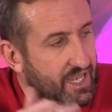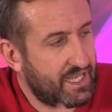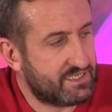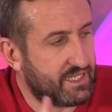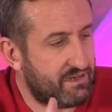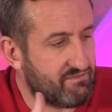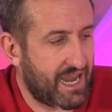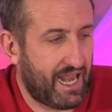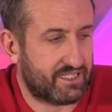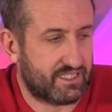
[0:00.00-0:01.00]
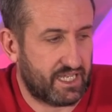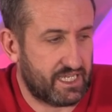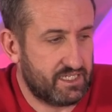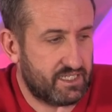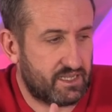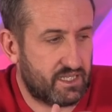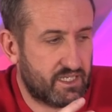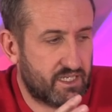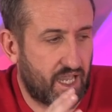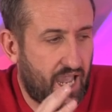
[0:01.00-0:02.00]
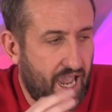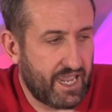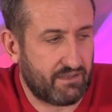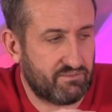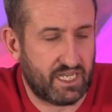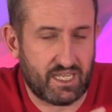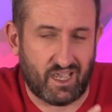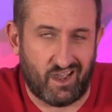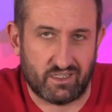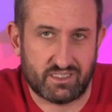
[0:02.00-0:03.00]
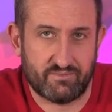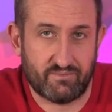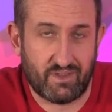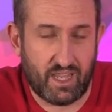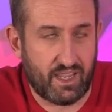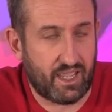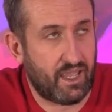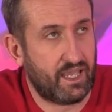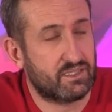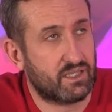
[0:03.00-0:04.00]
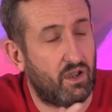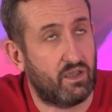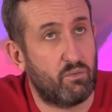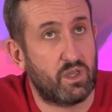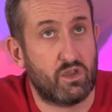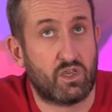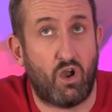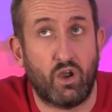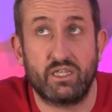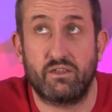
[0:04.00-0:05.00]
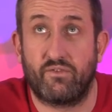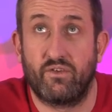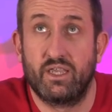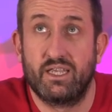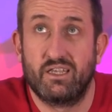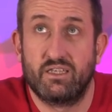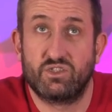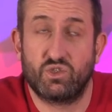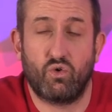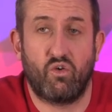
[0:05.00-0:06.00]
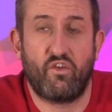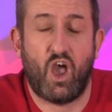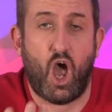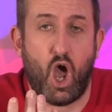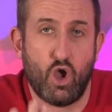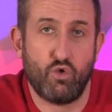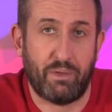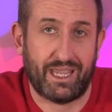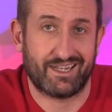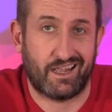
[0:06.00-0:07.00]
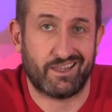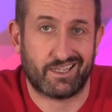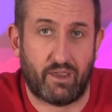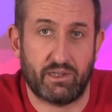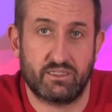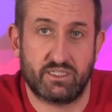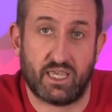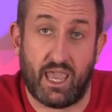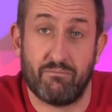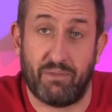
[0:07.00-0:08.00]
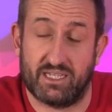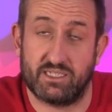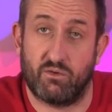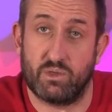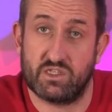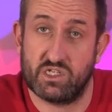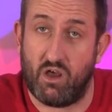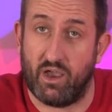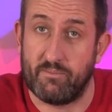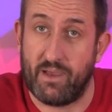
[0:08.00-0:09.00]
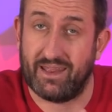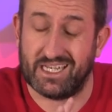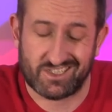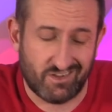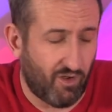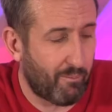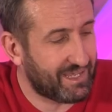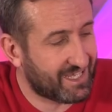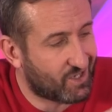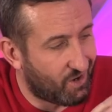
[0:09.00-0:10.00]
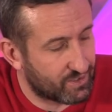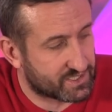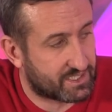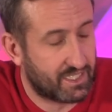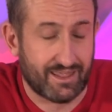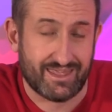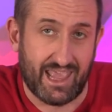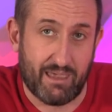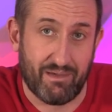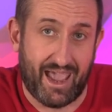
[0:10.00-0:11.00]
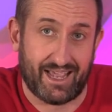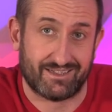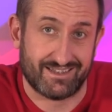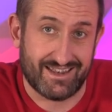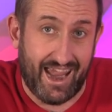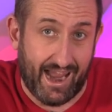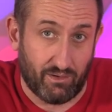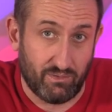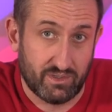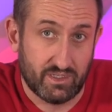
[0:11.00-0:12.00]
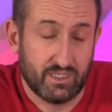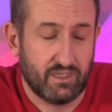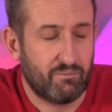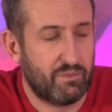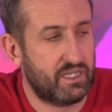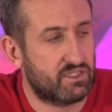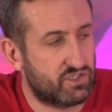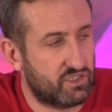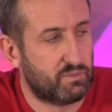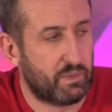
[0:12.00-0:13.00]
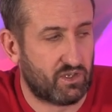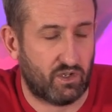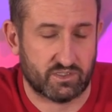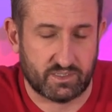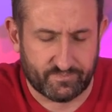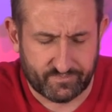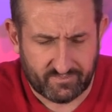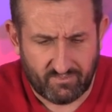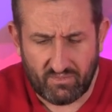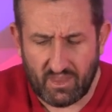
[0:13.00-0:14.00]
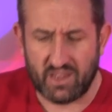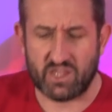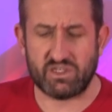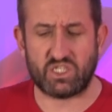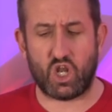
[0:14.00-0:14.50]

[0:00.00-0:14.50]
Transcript: is in reality, the AMD cards, it's kind of, you're kind of sort of hoping that they're going to get better with time. And that's not because they're bad now, but it's just because there is a